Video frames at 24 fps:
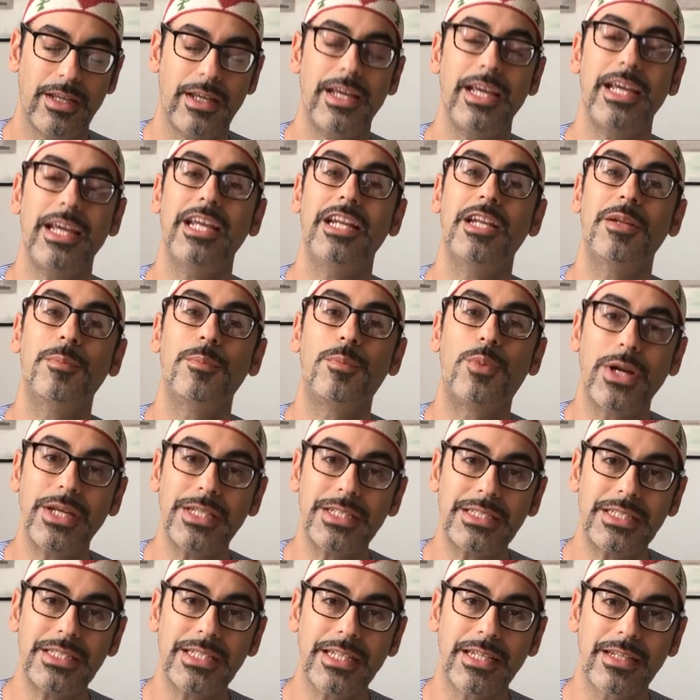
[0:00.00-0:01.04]
in
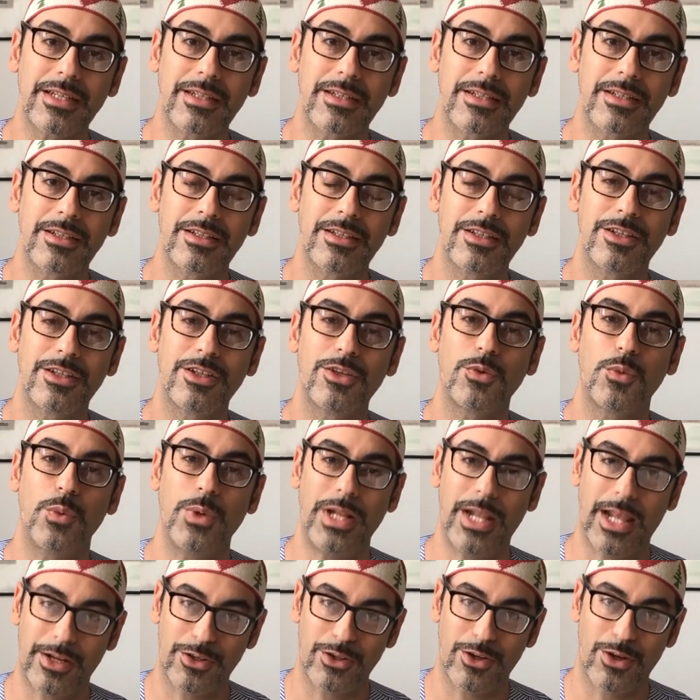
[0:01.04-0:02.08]
embracing, we
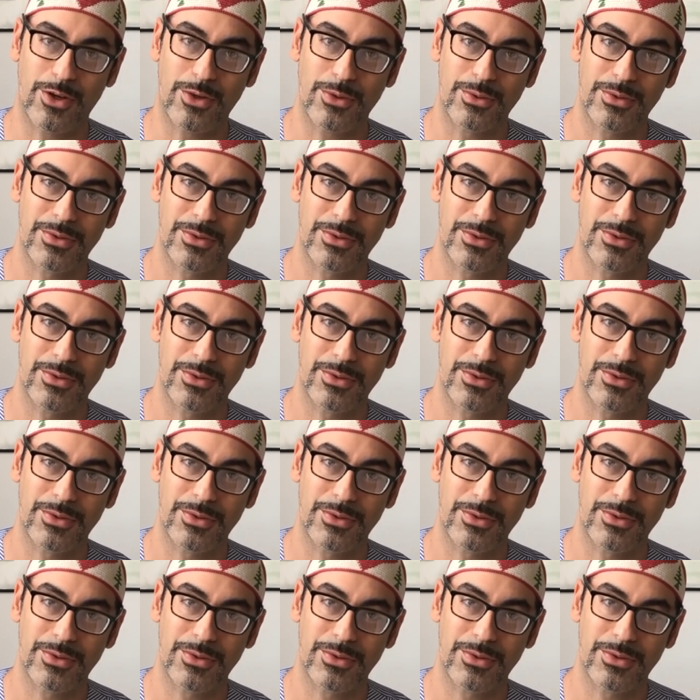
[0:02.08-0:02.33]
let go.